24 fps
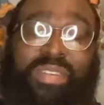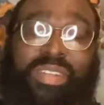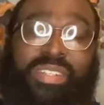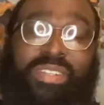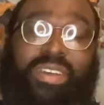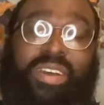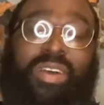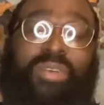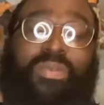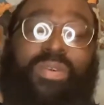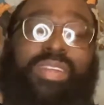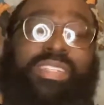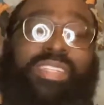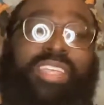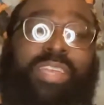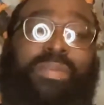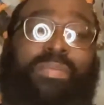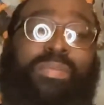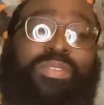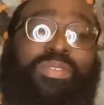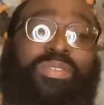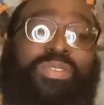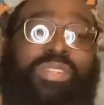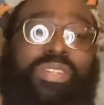And as always,
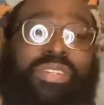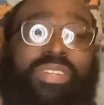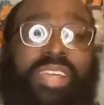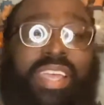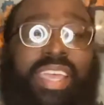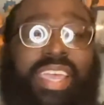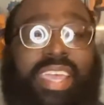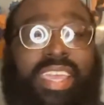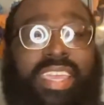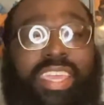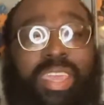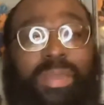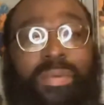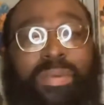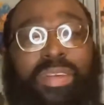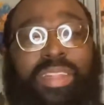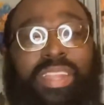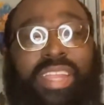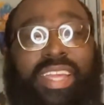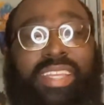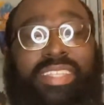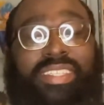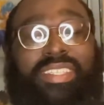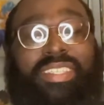keep it trill and keep
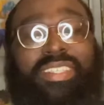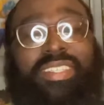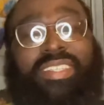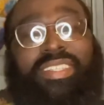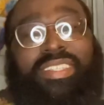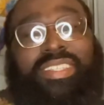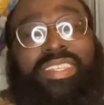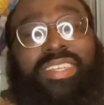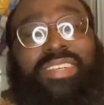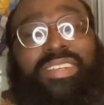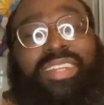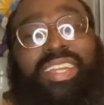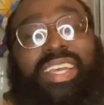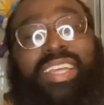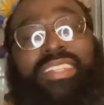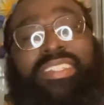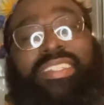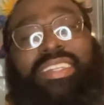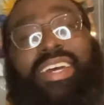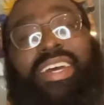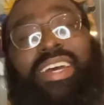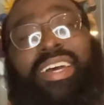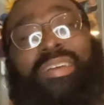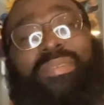collecting. Until
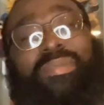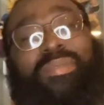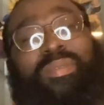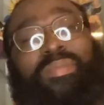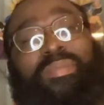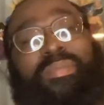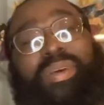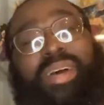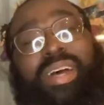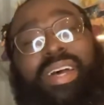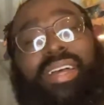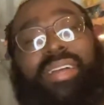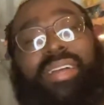next time, bye.